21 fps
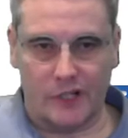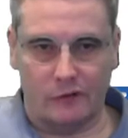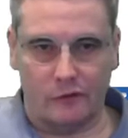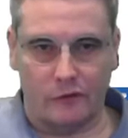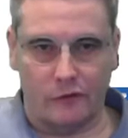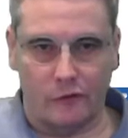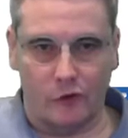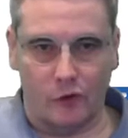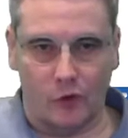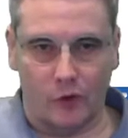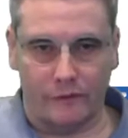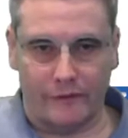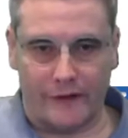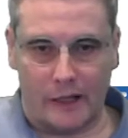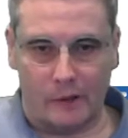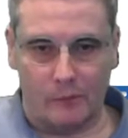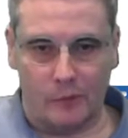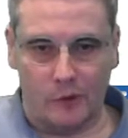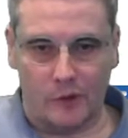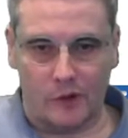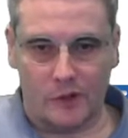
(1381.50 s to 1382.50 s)
of all of our
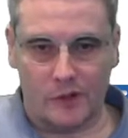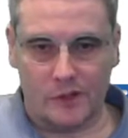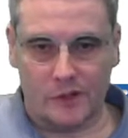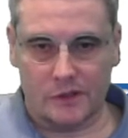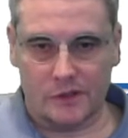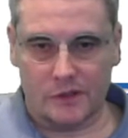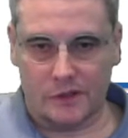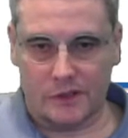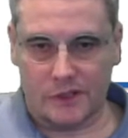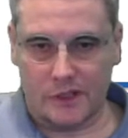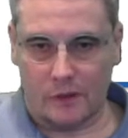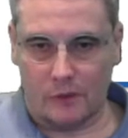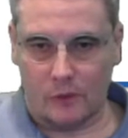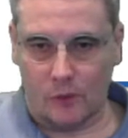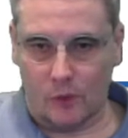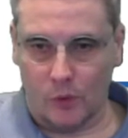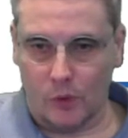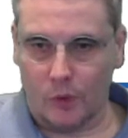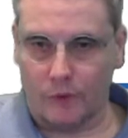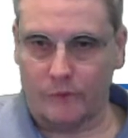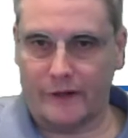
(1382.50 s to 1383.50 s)
books. So
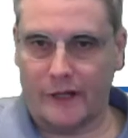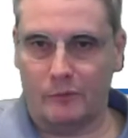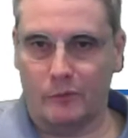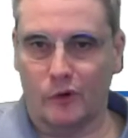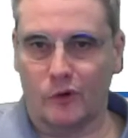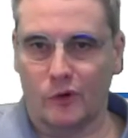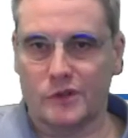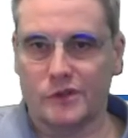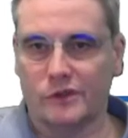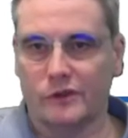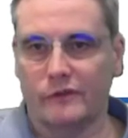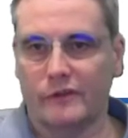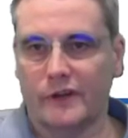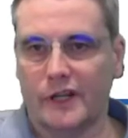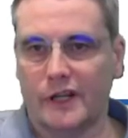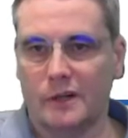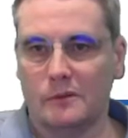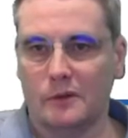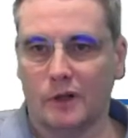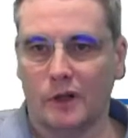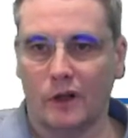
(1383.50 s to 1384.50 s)
all of our books are
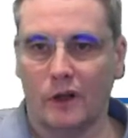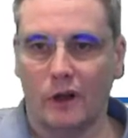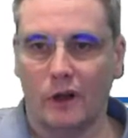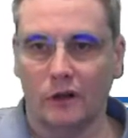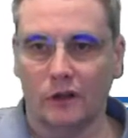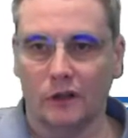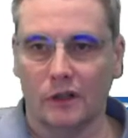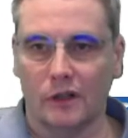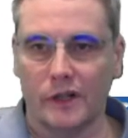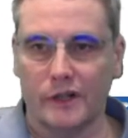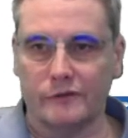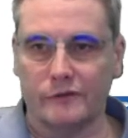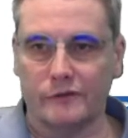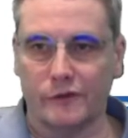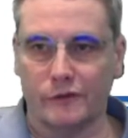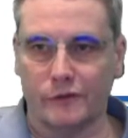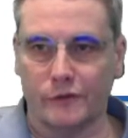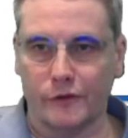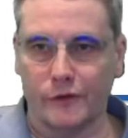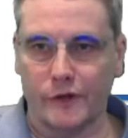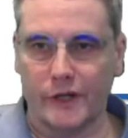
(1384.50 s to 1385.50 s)
available online for
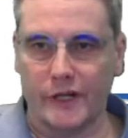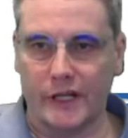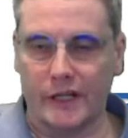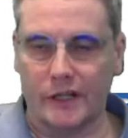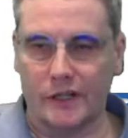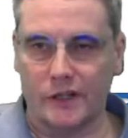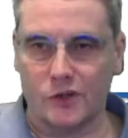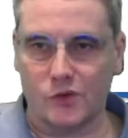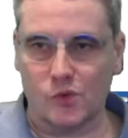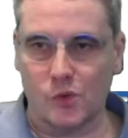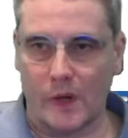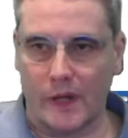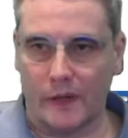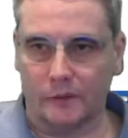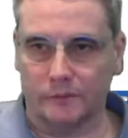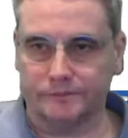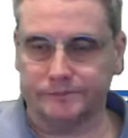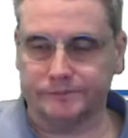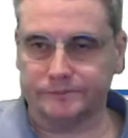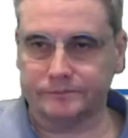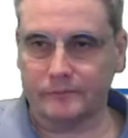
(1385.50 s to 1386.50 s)
free as
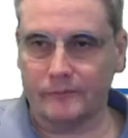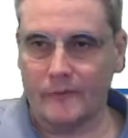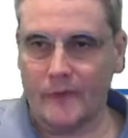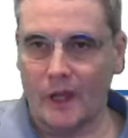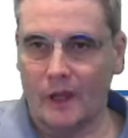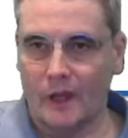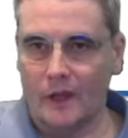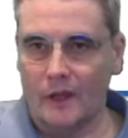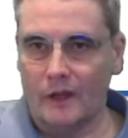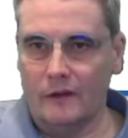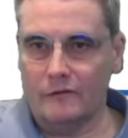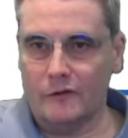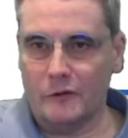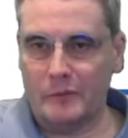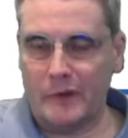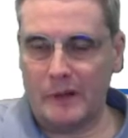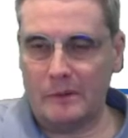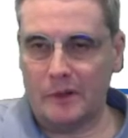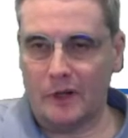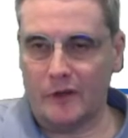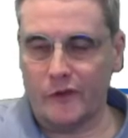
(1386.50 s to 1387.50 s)
well. For
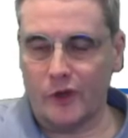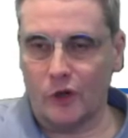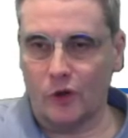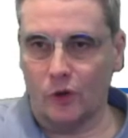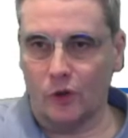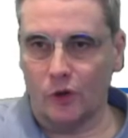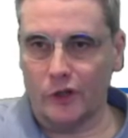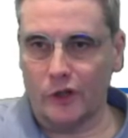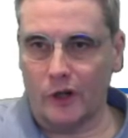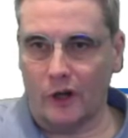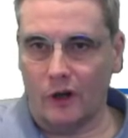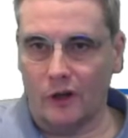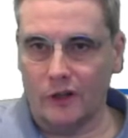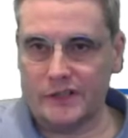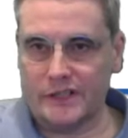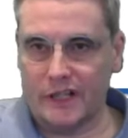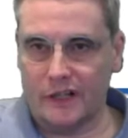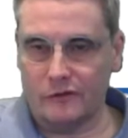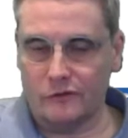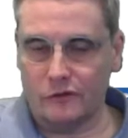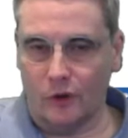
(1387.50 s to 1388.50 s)
people on the call that
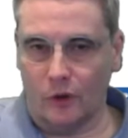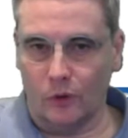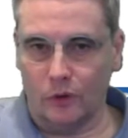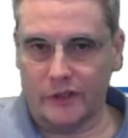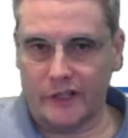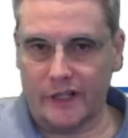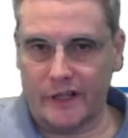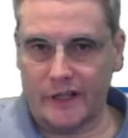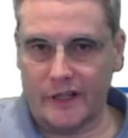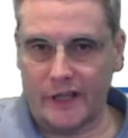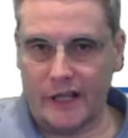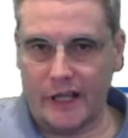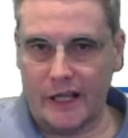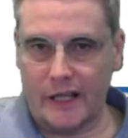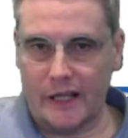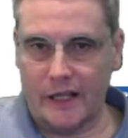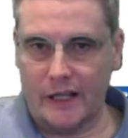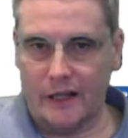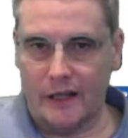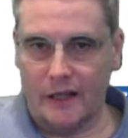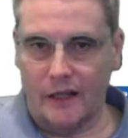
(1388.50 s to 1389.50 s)
aren't enrolled in
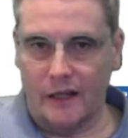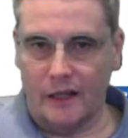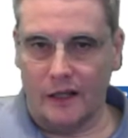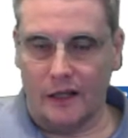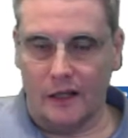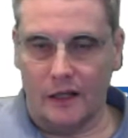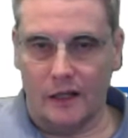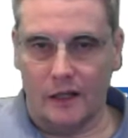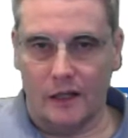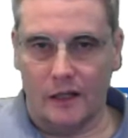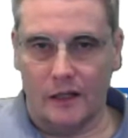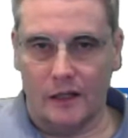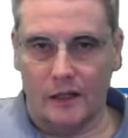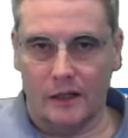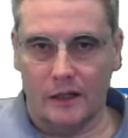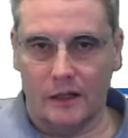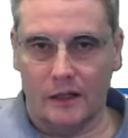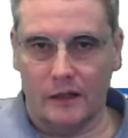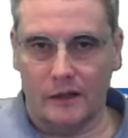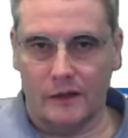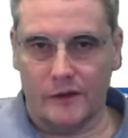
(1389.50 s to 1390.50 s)
the
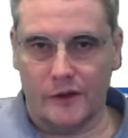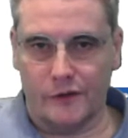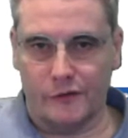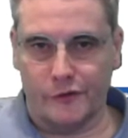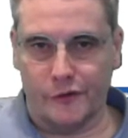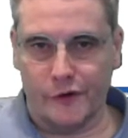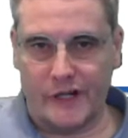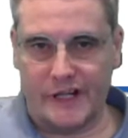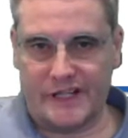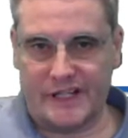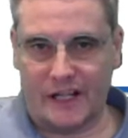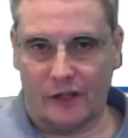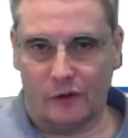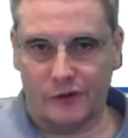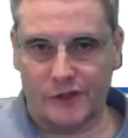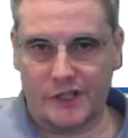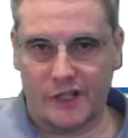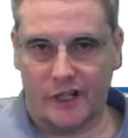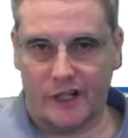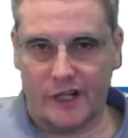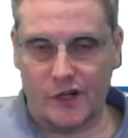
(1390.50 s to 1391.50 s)
free
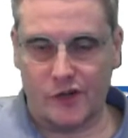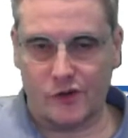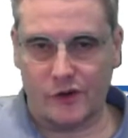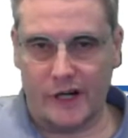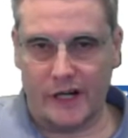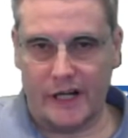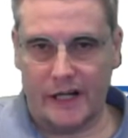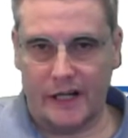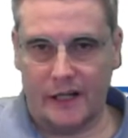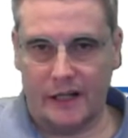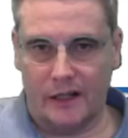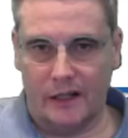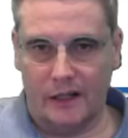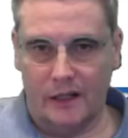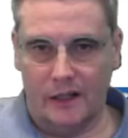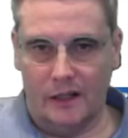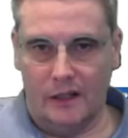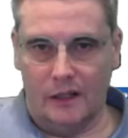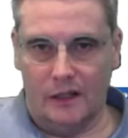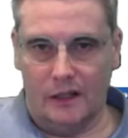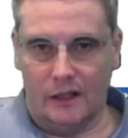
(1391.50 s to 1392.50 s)
self-study training,
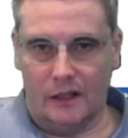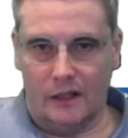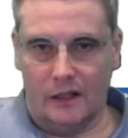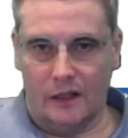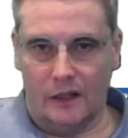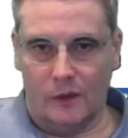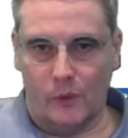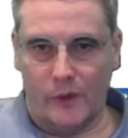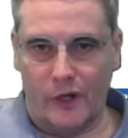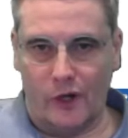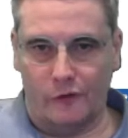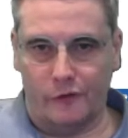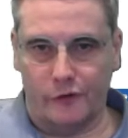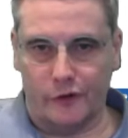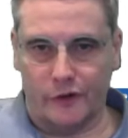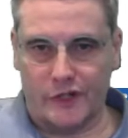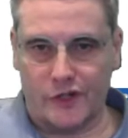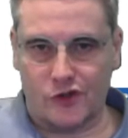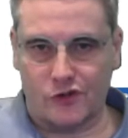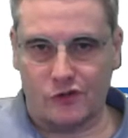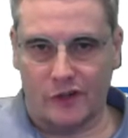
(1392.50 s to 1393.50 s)
we offer
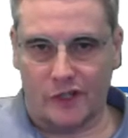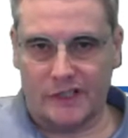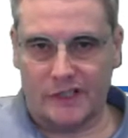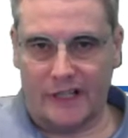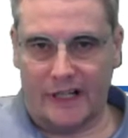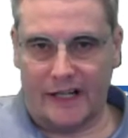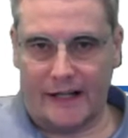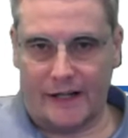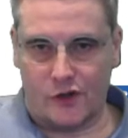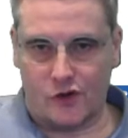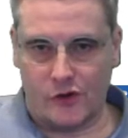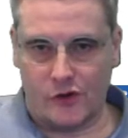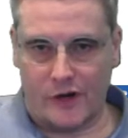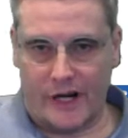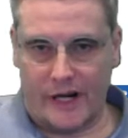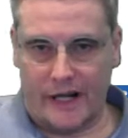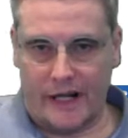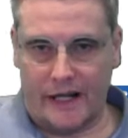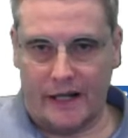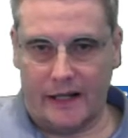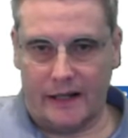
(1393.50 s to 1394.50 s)
instructor-led
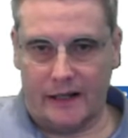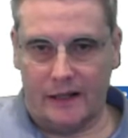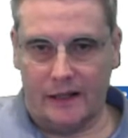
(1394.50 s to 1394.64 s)
training,